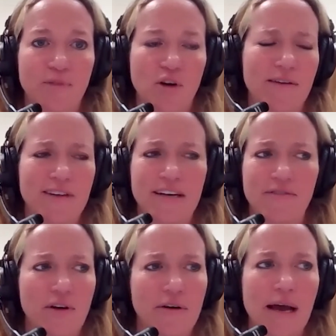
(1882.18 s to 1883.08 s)
or even if
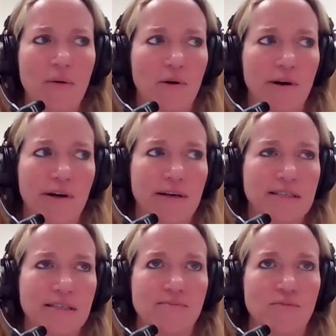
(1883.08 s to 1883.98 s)
they're not worried.
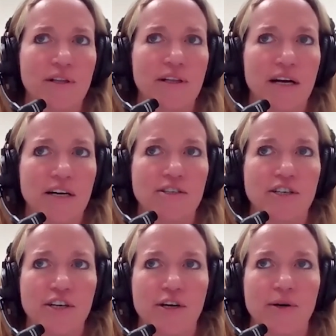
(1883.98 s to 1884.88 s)
It's really hard
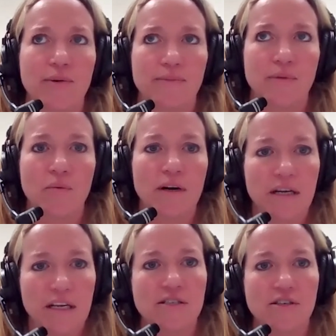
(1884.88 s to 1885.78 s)
to know when
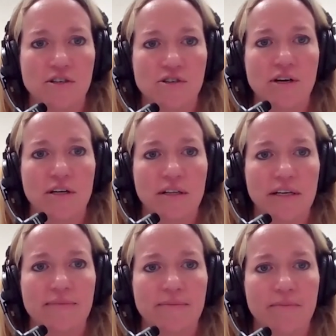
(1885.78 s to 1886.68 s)
kids are
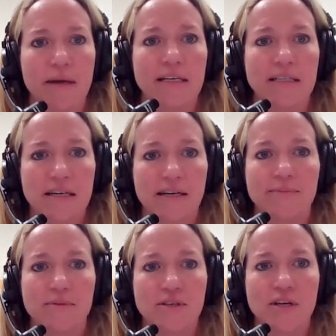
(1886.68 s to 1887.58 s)
struggling many
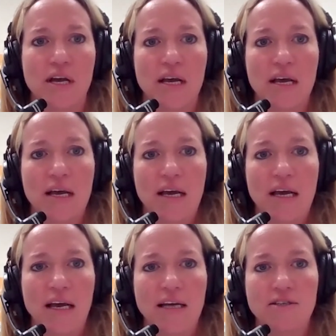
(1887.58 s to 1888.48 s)
times.
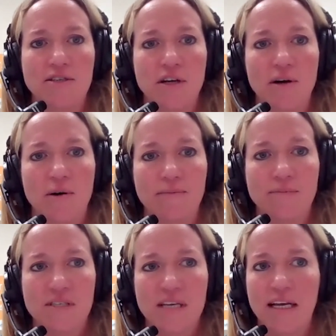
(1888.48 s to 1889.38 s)
And so
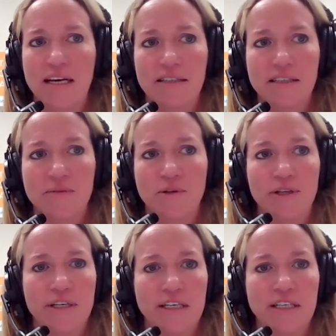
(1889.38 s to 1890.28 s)
stay connected with
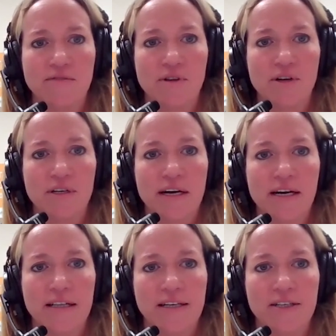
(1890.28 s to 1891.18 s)
your kids if they're in
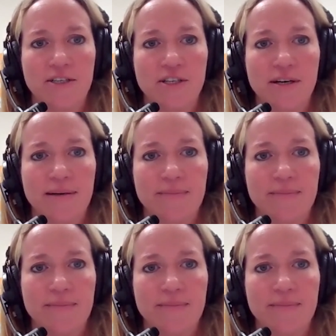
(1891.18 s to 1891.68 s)
college.